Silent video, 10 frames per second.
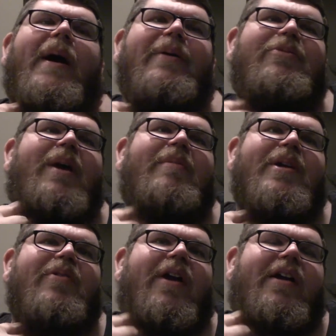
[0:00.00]
Mabley
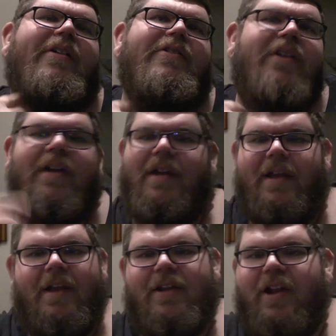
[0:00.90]
records.
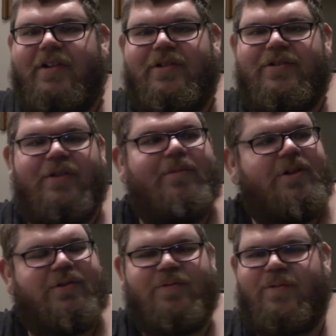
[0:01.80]
Liked her so
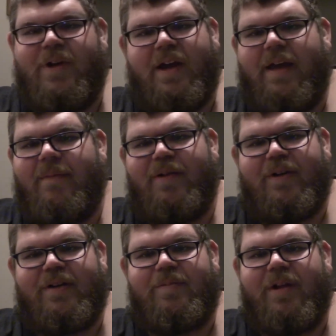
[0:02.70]
much, when I got my
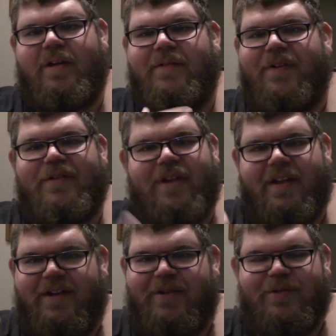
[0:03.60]
record player, first thing I
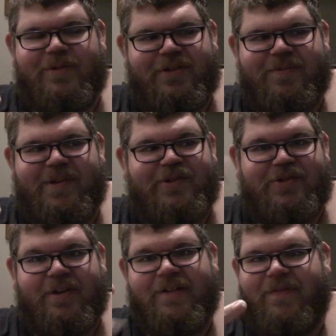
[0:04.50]
did was went to Spin
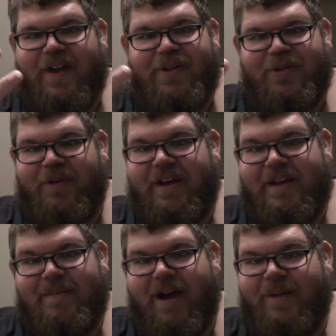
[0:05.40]
Street, found 3
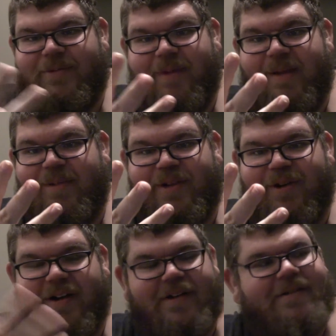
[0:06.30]
Mom's Mabley
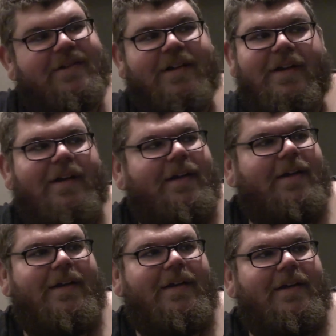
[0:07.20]
records.
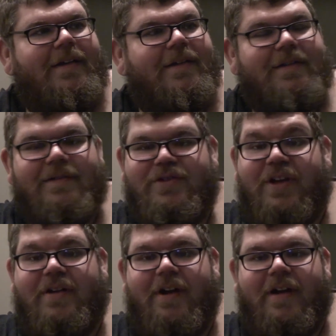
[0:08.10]
Check
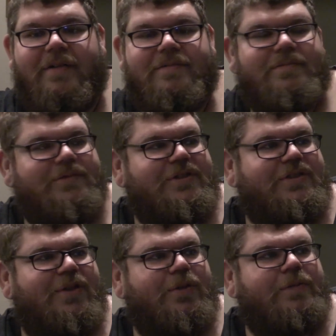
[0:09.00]
her out, she's cool.